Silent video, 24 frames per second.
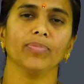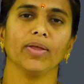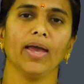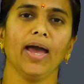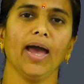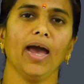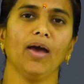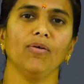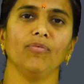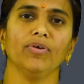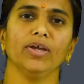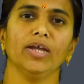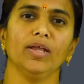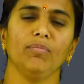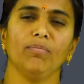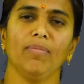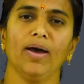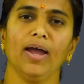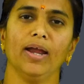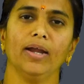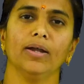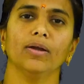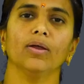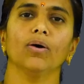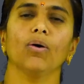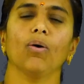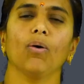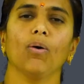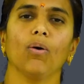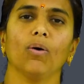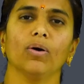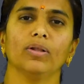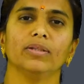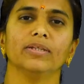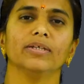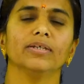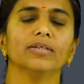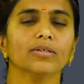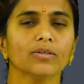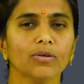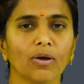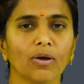having in mind all these